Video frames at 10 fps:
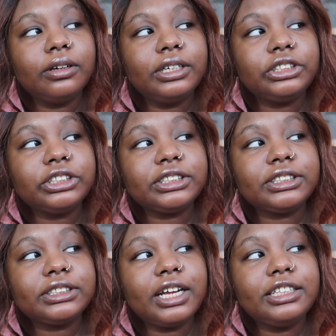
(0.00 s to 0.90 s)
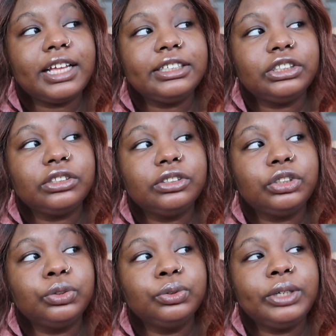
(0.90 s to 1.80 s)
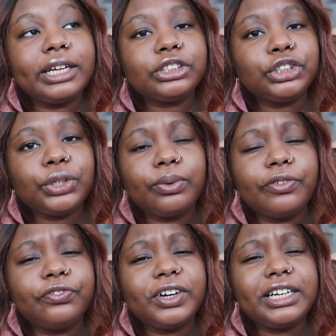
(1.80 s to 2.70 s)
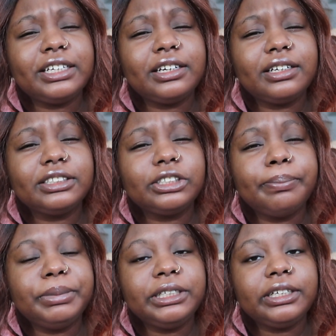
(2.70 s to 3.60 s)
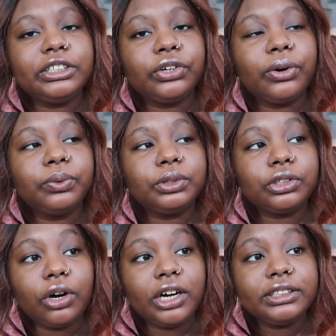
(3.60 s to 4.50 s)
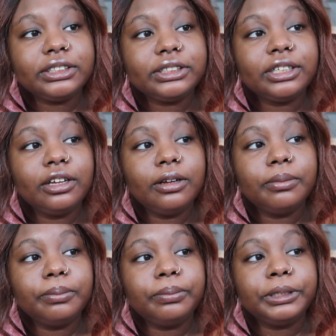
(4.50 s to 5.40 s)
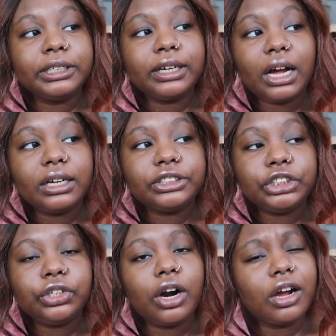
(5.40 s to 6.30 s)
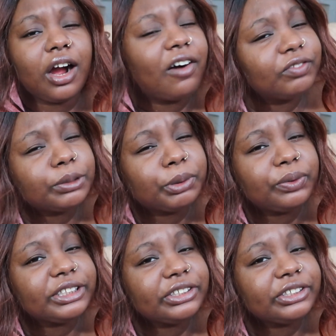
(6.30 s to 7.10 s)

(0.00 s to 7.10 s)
It just that you get so afraid to be in your own thoughts because you're uncomfortable with